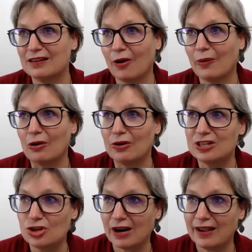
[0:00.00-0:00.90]
go and learn a
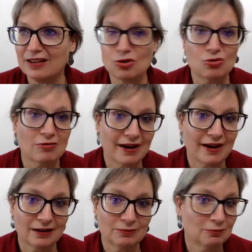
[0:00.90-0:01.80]
trade, or I
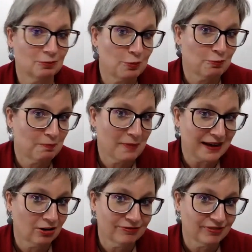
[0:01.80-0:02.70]
can
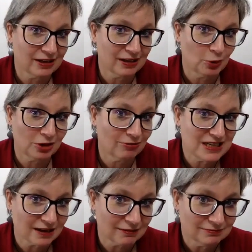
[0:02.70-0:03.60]
make coffee and work
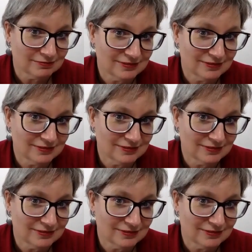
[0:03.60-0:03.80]
retail.